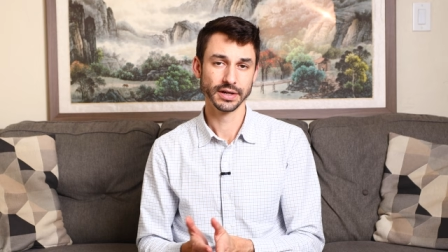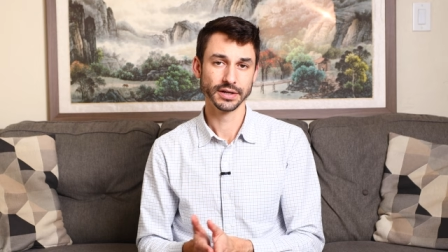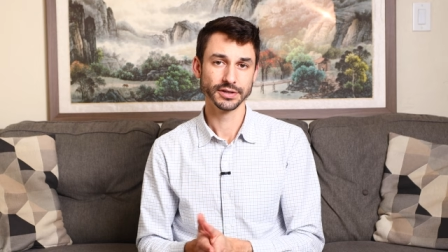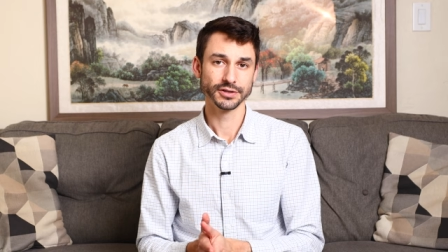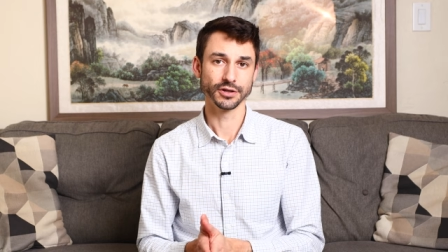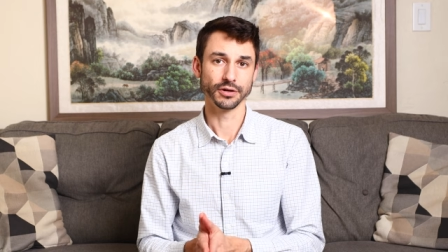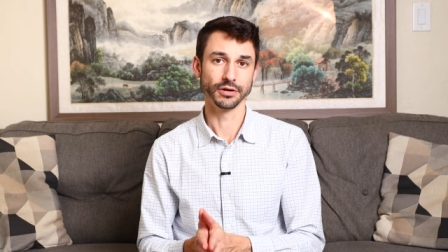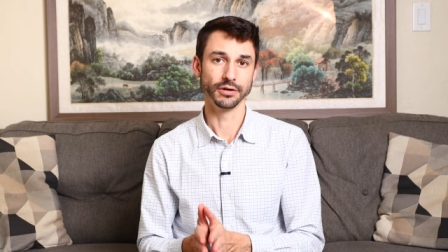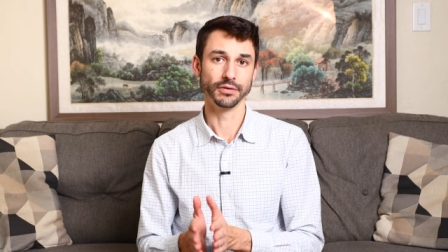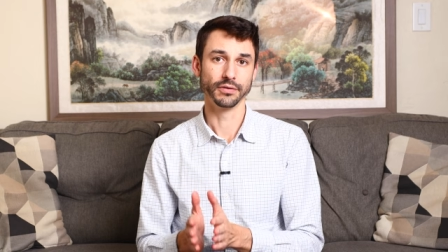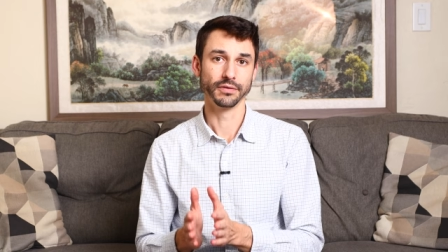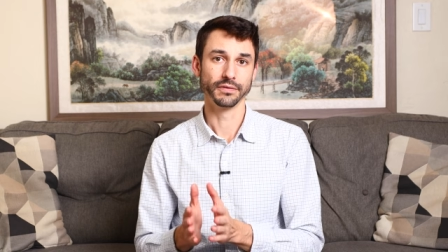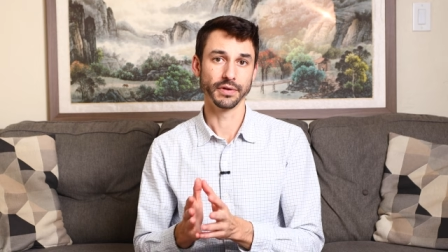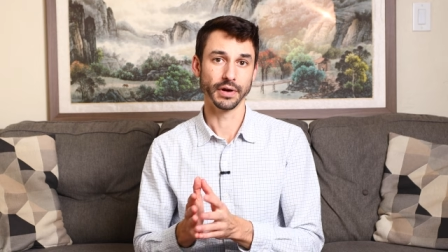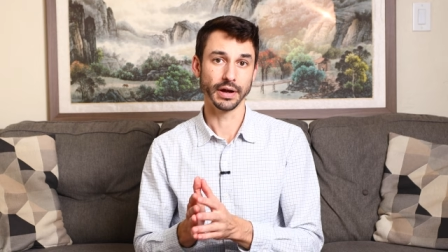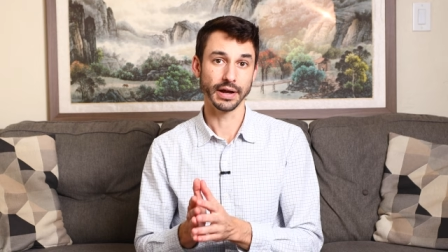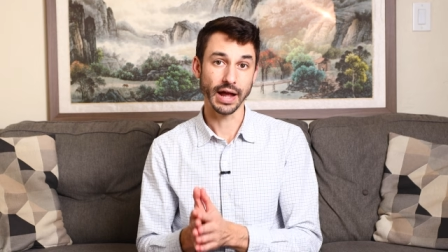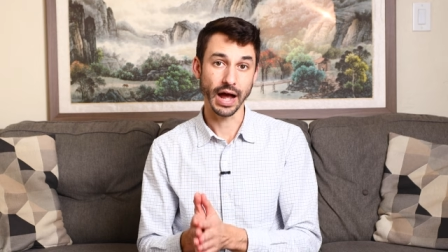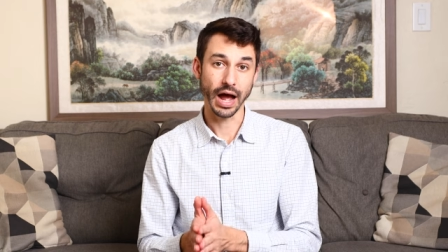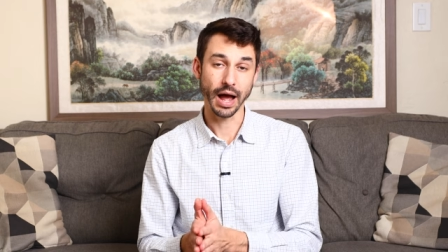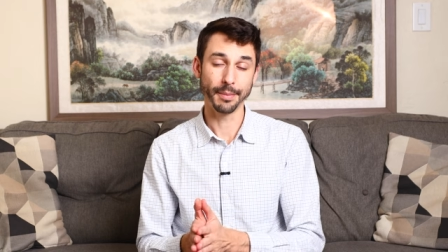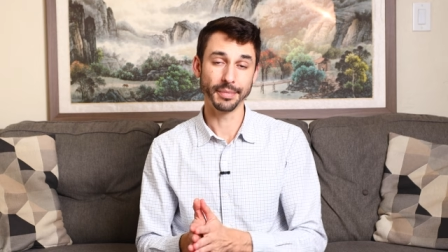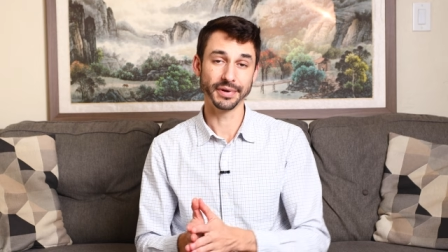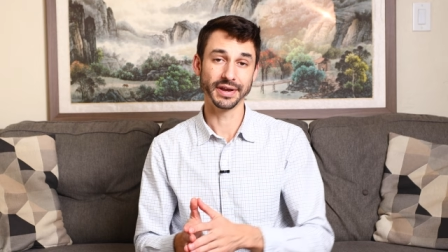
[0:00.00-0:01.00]
So, very
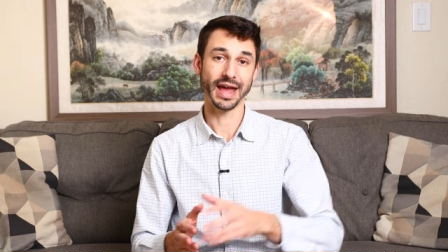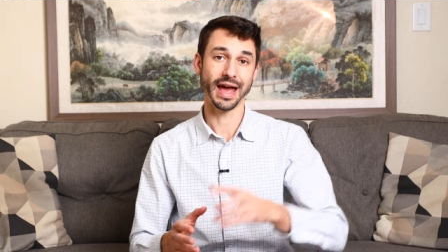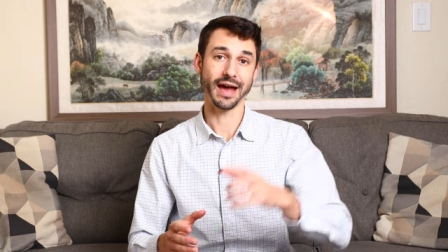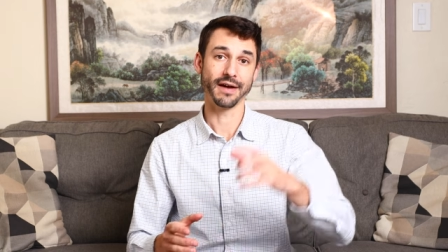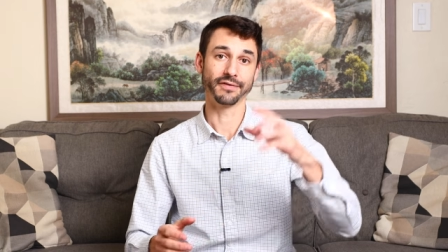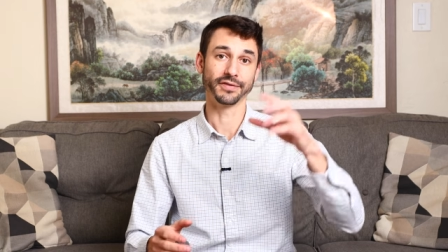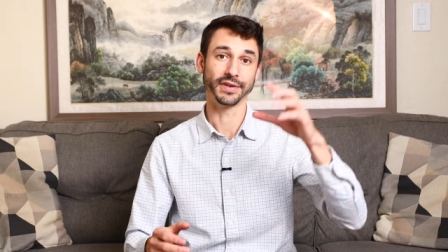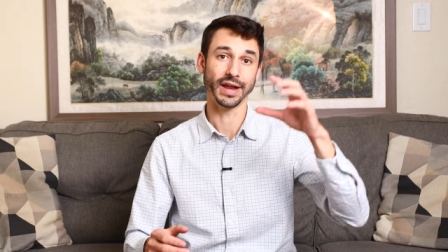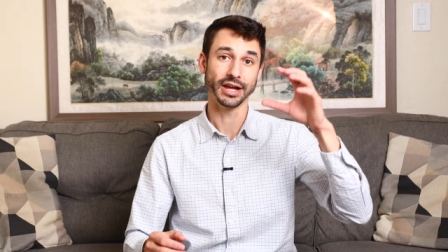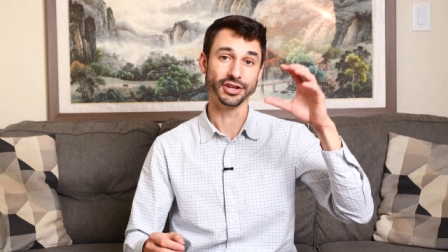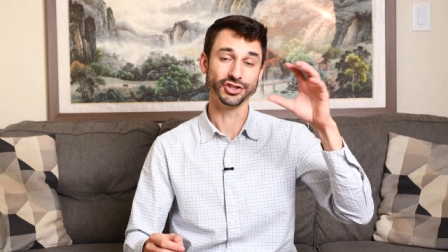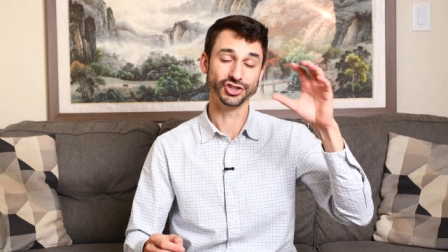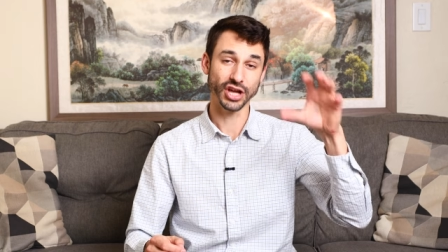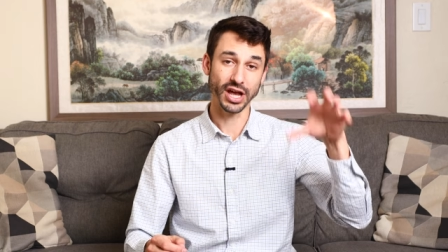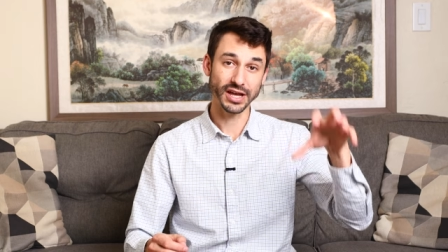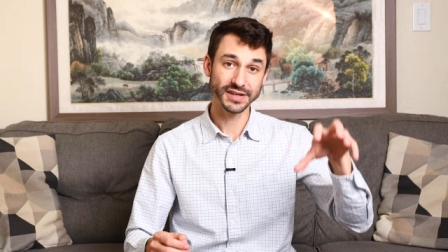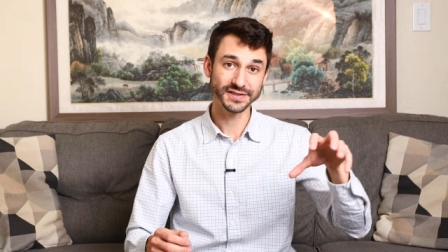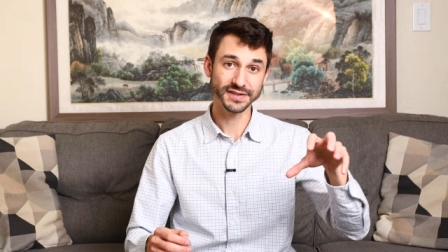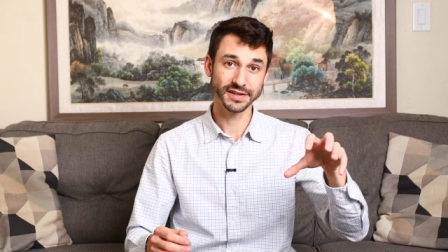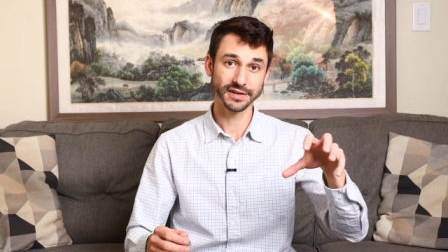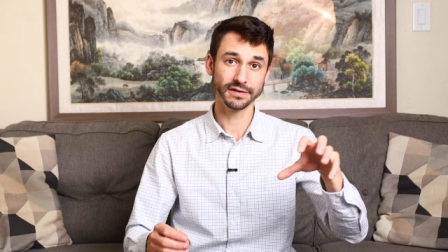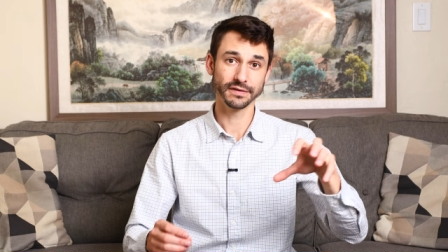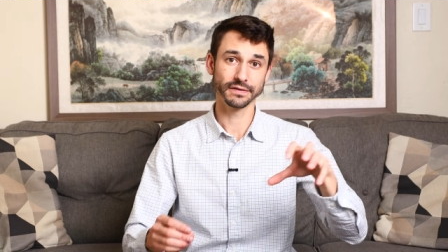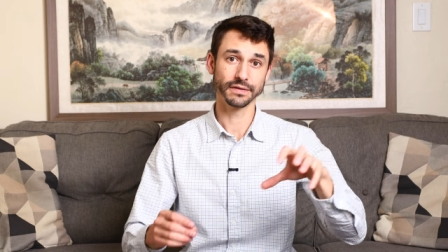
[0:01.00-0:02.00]
common to have
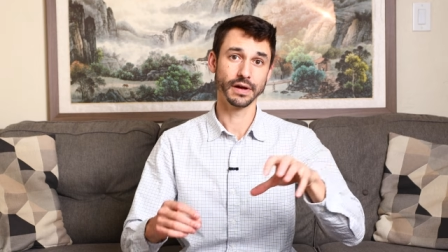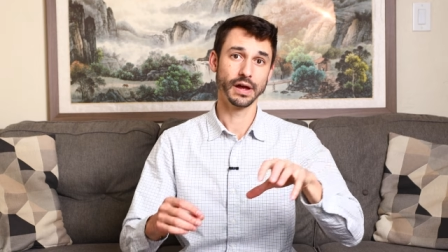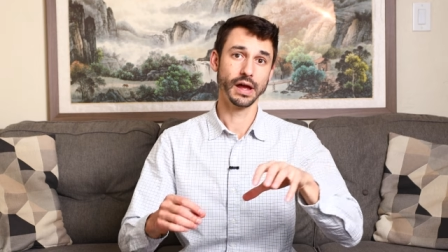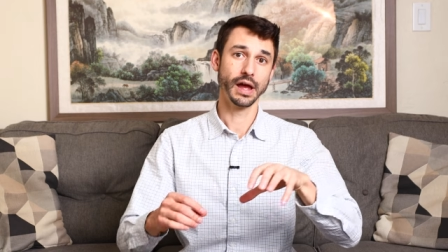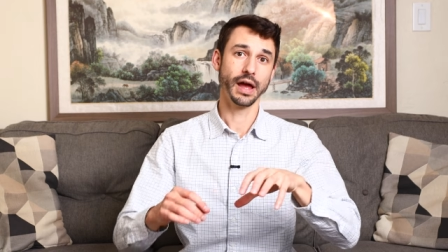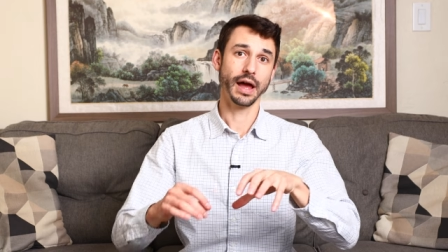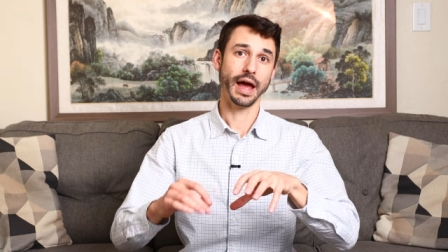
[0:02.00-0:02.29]
digestive